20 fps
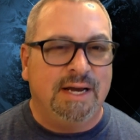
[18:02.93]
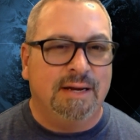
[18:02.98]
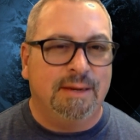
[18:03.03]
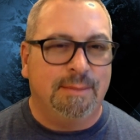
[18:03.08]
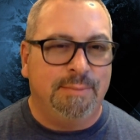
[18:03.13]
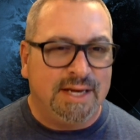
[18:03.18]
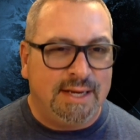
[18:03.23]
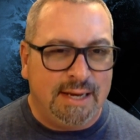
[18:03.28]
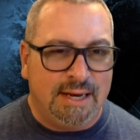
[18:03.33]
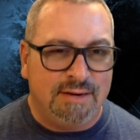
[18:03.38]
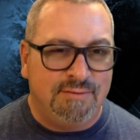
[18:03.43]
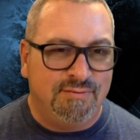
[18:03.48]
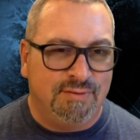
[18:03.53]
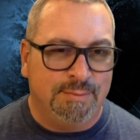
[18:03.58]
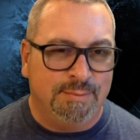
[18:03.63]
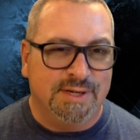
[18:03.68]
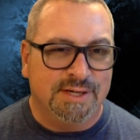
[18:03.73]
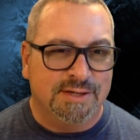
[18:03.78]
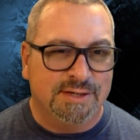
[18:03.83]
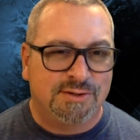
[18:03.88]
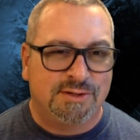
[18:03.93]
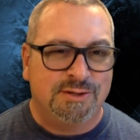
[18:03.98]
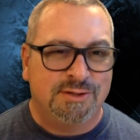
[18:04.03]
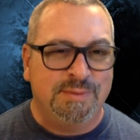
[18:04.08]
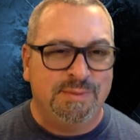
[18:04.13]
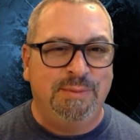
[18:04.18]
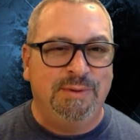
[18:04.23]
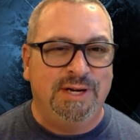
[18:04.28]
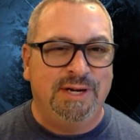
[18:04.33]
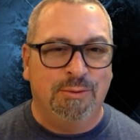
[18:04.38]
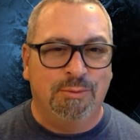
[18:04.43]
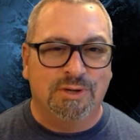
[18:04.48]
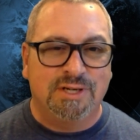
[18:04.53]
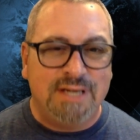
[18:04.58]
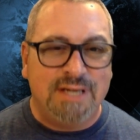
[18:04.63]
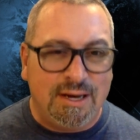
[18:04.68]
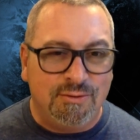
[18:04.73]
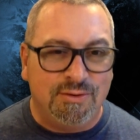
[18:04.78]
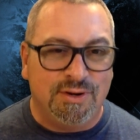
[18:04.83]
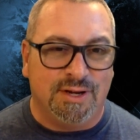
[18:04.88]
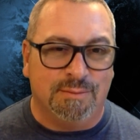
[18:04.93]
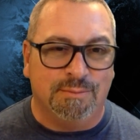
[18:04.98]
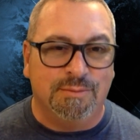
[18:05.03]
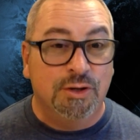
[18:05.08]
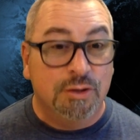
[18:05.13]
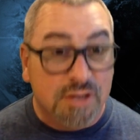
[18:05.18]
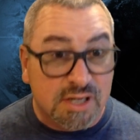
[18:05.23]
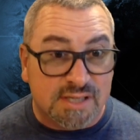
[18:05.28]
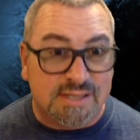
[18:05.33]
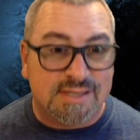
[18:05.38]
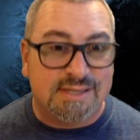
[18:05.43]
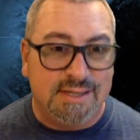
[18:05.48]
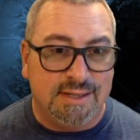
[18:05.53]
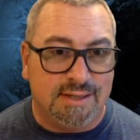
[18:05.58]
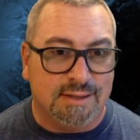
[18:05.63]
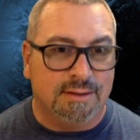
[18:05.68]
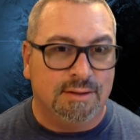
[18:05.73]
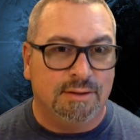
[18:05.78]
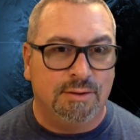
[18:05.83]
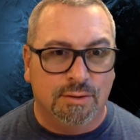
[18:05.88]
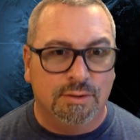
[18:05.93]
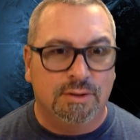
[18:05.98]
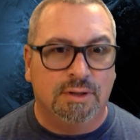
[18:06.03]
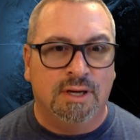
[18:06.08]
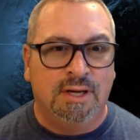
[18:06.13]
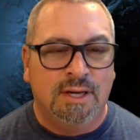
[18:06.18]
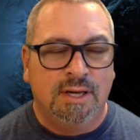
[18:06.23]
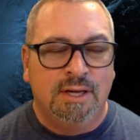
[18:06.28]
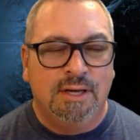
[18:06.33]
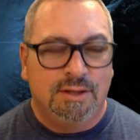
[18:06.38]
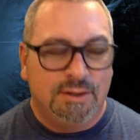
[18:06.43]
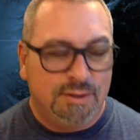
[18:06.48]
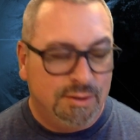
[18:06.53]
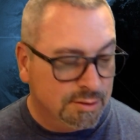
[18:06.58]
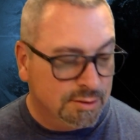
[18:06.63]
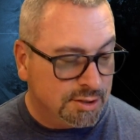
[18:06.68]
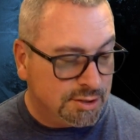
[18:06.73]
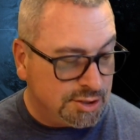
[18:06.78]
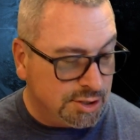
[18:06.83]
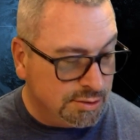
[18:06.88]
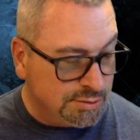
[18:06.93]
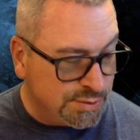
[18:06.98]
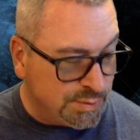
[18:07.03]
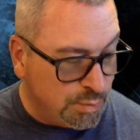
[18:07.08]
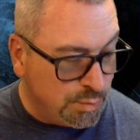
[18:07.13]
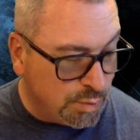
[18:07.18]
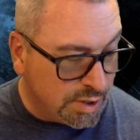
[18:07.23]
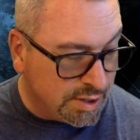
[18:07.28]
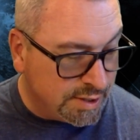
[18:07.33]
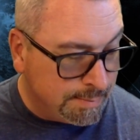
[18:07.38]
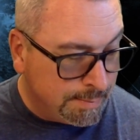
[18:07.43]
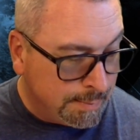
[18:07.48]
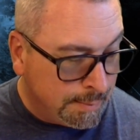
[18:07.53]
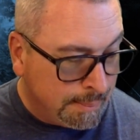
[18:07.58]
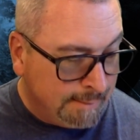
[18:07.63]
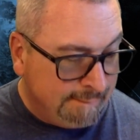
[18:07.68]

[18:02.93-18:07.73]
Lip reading: got a big head from this, because maybe they were telling him, you're the seed, you're the chosen one.